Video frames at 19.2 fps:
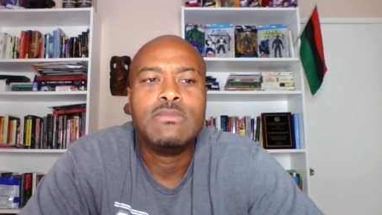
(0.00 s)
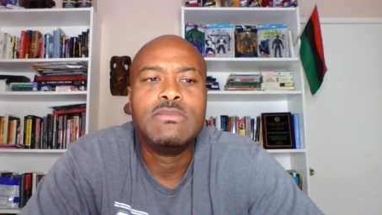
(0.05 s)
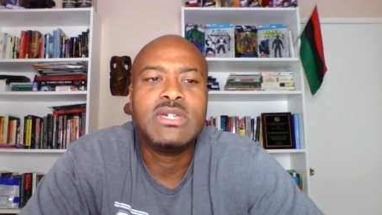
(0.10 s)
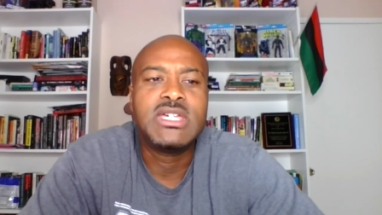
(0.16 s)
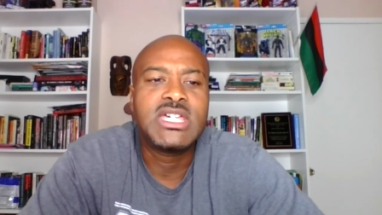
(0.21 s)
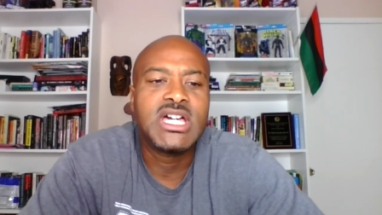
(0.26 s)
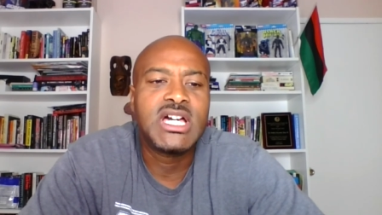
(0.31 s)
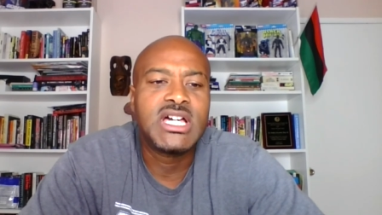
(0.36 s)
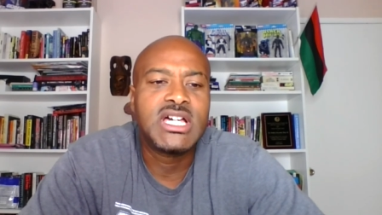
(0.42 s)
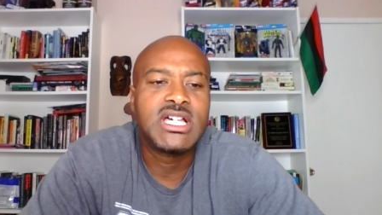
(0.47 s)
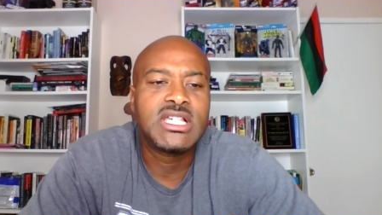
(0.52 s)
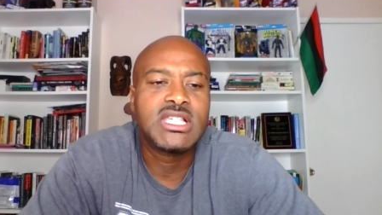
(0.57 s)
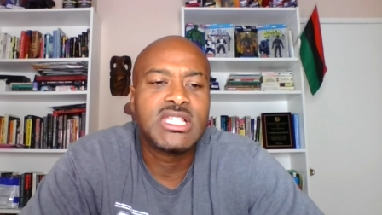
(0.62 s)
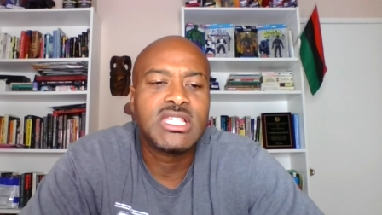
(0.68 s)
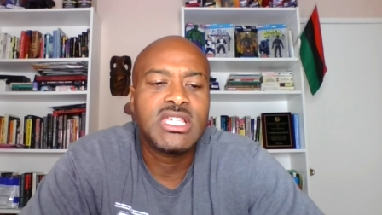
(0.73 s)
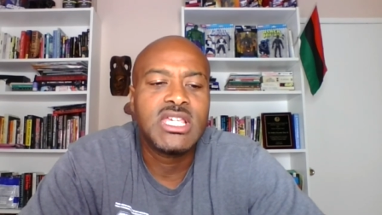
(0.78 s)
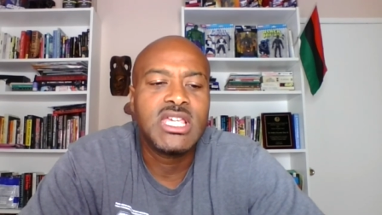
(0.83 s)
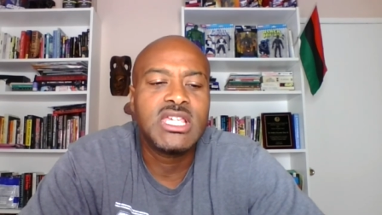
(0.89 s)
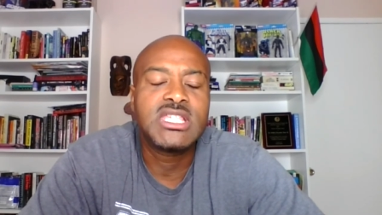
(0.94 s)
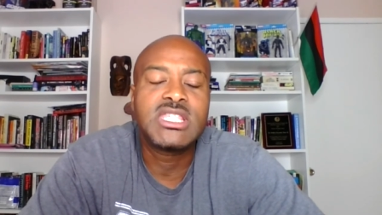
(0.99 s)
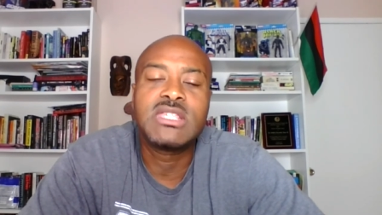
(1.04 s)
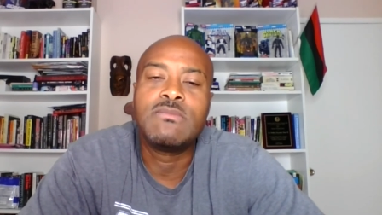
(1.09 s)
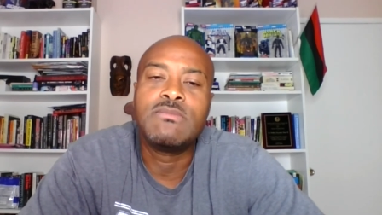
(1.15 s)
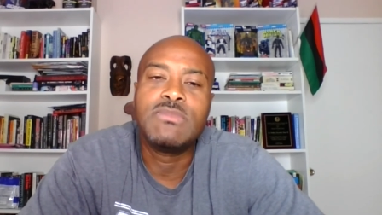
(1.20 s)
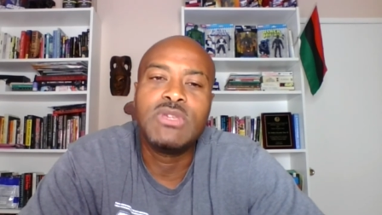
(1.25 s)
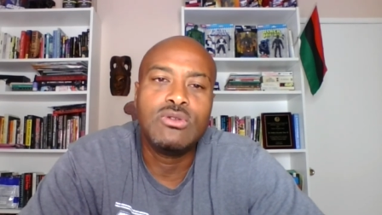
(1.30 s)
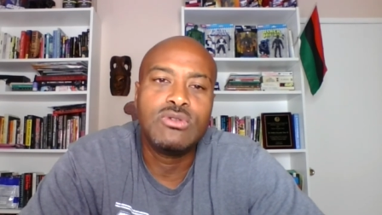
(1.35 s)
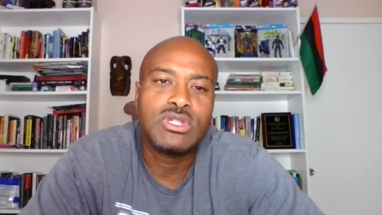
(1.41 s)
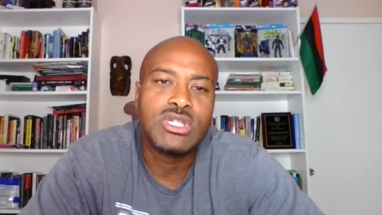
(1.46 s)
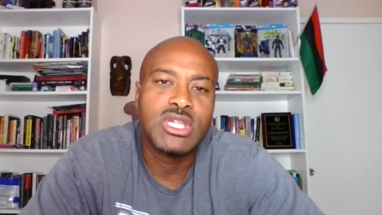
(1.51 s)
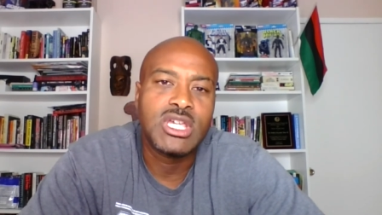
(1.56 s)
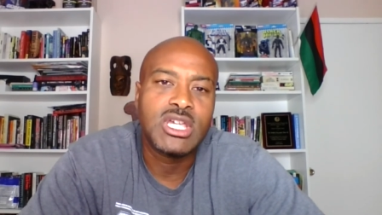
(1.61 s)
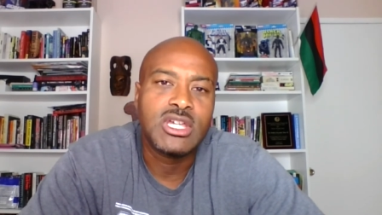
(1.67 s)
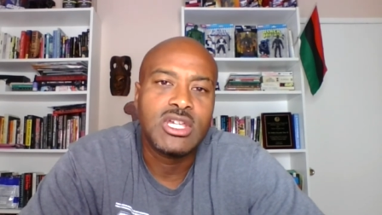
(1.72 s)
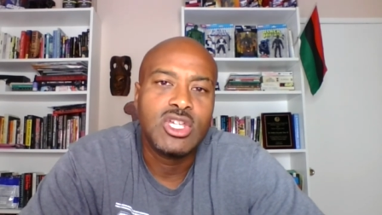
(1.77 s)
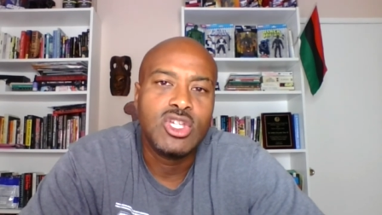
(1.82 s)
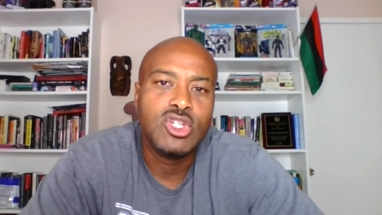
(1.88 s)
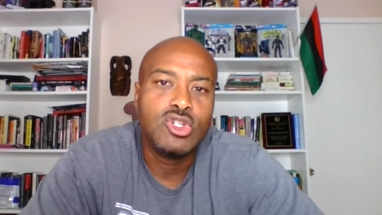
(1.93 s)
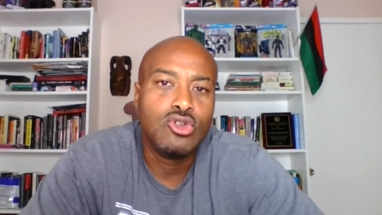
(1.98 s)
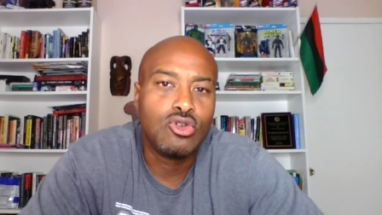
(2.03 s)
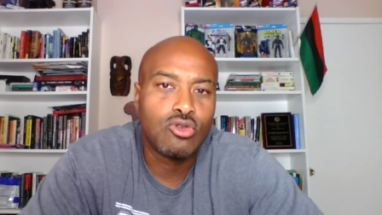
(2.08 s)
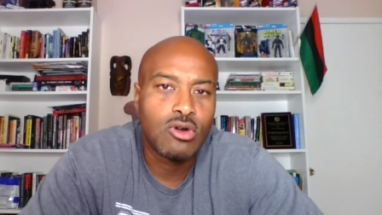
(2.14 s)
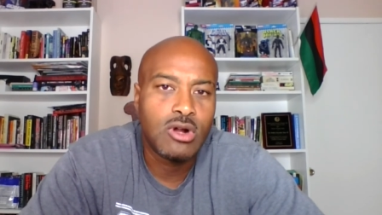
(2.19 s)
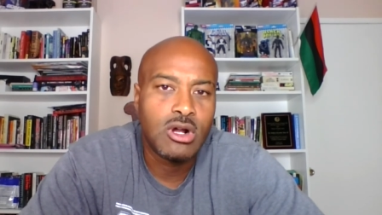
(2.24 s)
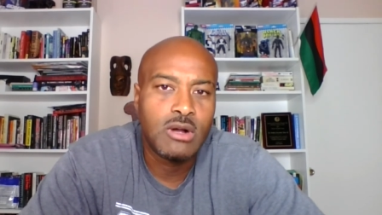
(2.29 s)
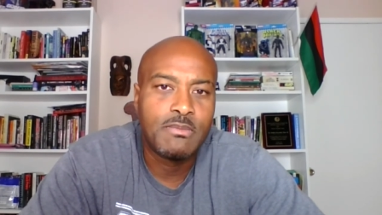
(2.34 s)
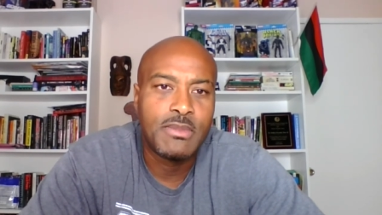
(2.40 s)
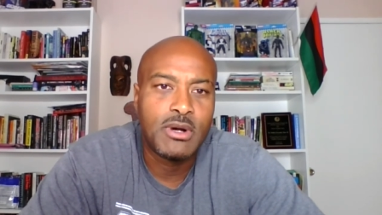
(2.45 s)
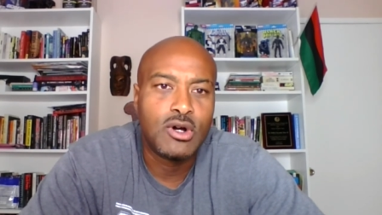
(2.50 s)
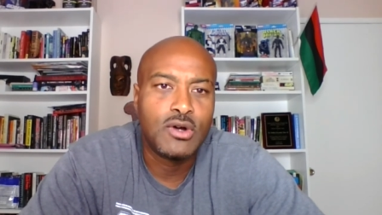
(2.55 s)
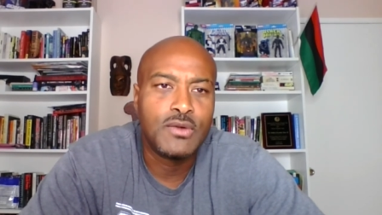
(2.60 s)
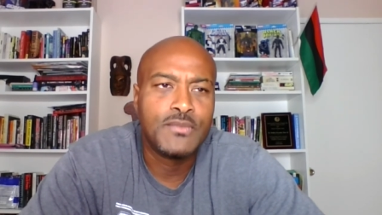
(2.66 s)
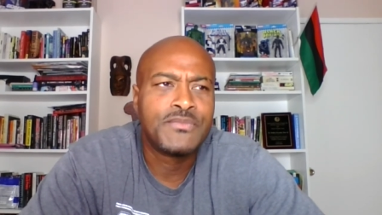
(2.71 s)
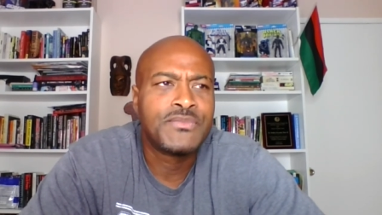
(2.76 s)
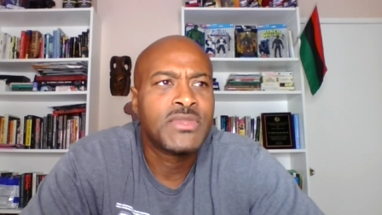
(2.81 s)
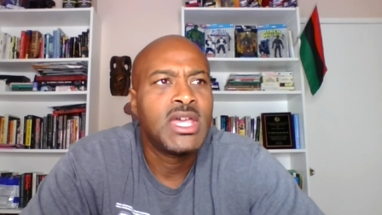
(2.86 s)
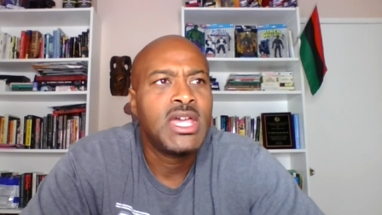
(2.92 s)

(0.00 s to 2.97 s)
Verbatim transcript: because it's the music you grow up on.